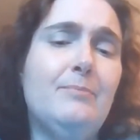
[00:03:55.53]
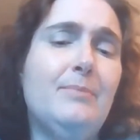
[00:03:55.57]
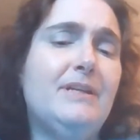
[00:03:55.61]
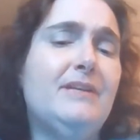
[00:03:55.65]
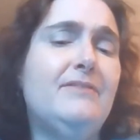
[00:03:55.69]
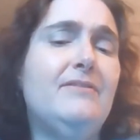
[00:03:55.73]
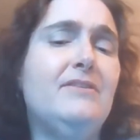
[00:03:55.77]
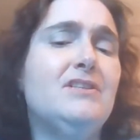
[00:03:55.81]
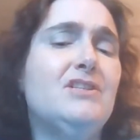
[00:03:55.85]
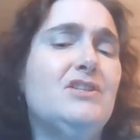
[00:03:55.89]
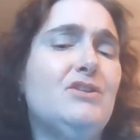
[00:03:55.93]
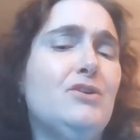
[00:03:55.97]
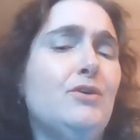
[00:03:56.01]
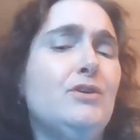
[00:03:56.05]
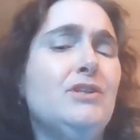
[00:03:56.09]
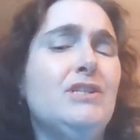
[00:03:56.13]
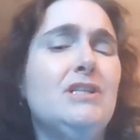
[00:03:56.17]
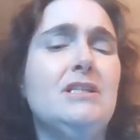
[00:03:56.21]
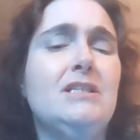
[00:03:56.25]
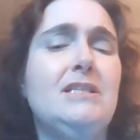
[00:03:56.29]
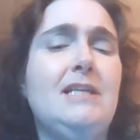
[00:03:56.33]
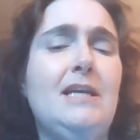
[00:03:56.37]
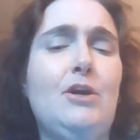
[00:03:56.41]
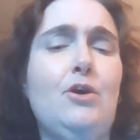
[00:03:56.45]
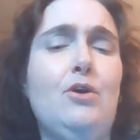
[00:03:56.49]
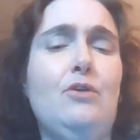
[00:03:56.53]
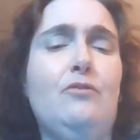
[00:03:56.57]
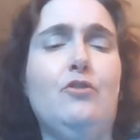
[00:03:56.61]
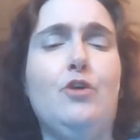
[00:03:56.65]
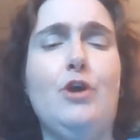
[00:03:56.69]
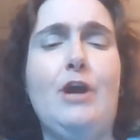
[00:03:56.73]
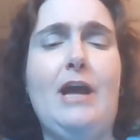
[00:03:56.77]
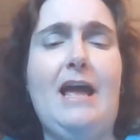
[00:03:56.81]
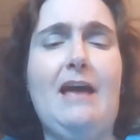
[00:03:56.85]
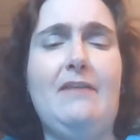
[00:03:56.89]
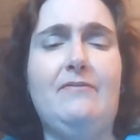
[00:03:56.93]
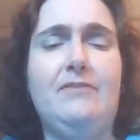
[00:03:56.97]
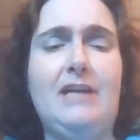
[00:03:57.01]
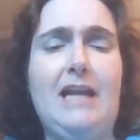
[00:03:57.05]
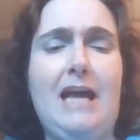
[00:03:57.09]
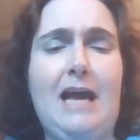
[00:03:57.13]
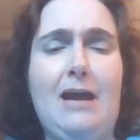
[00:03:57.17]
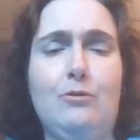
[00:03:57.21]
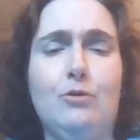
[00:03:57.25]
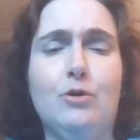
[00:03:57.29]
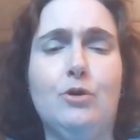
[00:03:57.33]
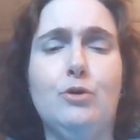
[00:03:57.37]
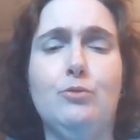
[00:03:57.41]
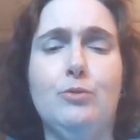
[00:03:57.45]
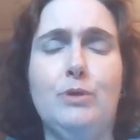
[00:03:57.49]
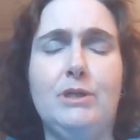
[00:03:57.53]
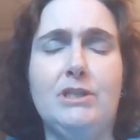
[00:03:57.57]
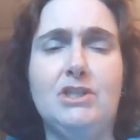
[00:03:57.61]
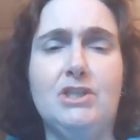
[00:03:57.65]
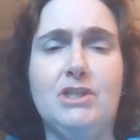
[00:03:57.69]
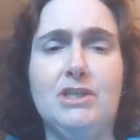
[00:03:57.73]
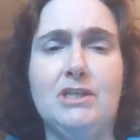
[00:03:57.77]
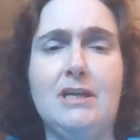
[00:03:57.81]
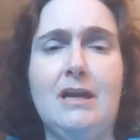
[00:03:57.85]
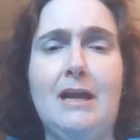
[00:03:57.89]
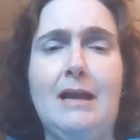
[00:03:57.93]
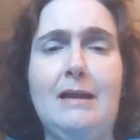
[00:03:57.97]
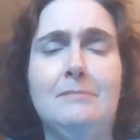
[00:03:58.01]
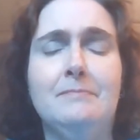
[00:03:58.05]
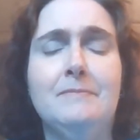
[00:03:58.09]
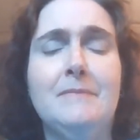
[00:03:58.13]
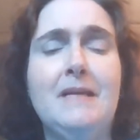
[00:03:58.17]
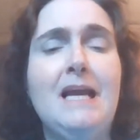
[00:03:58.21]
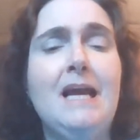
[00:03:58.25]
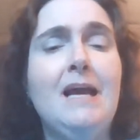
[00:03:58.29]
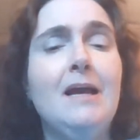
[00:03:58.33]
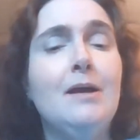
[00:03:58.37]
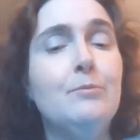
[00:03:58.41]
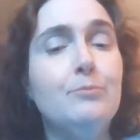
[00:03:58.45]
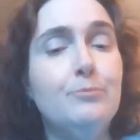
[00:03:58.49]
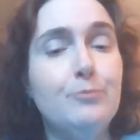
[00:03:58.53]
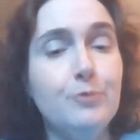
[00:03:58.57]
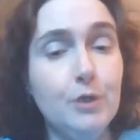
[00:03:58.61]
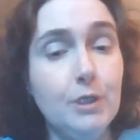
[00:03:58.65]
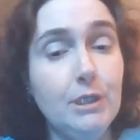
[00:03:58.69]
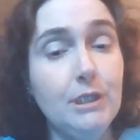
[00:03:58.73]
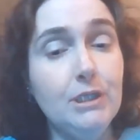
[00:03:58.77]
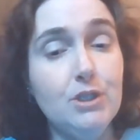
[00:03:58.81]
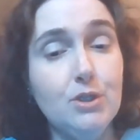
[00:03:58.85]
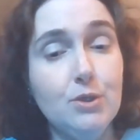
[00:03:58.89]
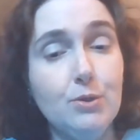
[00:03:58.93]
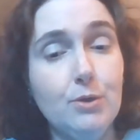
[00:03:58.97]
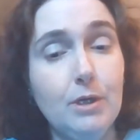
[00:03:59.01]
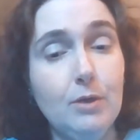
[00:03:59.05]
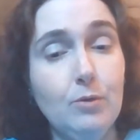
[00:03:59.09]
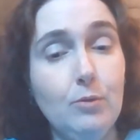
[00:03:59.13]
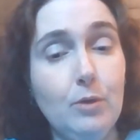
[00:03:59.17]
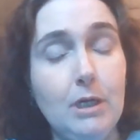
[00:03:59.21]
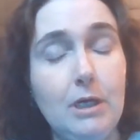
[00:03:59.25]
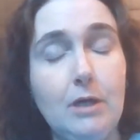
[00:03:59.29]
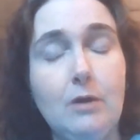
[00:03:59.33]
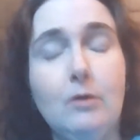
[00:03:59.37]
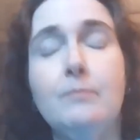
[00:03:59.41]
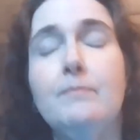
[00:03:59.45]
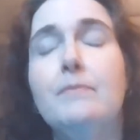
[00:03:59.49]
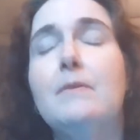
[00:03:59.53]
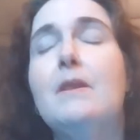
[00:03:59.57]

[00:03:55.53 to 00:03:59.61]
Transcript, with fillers: but if it starts to take over a half an hour, which I'm pretty sure it will,